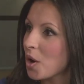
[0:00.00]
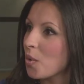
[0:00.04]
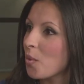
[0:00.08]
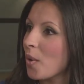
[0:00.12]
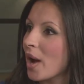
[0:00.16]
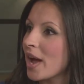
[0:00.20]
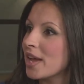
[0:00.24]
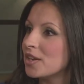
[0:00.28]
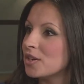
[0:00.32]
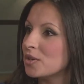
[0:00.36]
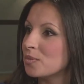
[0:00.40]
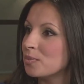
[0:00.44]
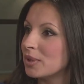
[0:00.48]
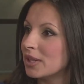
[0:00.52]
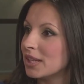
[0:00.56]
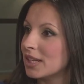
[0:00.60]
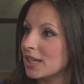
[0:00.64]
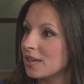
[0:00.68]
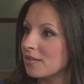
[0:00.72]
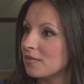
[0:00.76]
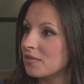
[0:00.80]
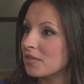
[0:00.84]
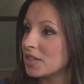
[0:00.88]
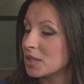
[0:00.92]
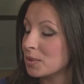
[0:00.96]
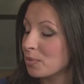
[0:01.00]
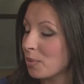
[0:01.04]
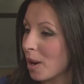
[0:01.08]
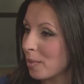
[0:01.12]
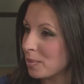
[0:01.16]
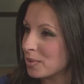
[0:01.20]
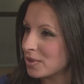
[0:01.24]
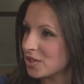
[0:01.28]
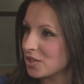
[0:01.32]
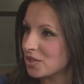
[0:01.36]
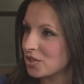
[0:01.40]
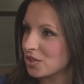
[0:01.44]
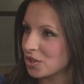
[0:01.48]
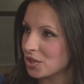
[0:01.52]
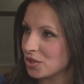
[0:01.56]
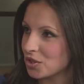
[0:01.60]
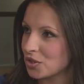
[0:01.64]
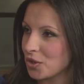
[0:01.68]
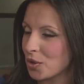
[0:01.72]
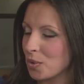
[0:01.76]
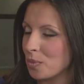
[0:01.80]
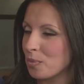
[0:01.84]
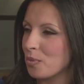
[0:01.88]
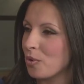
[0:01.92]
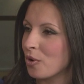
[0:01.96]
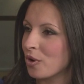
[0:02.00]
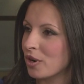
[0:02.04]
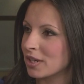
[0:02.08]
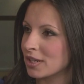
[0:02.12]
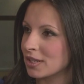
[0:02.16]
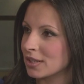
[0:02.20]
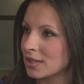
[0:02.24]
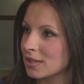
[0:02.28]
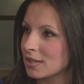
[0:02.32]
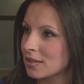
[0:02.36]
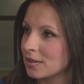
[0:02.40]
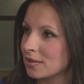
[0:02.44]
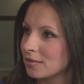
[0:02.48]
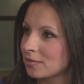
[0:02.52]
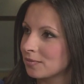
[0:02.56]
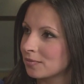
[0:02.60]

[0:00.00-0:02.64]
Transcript: Why do you believe this proposition is so important?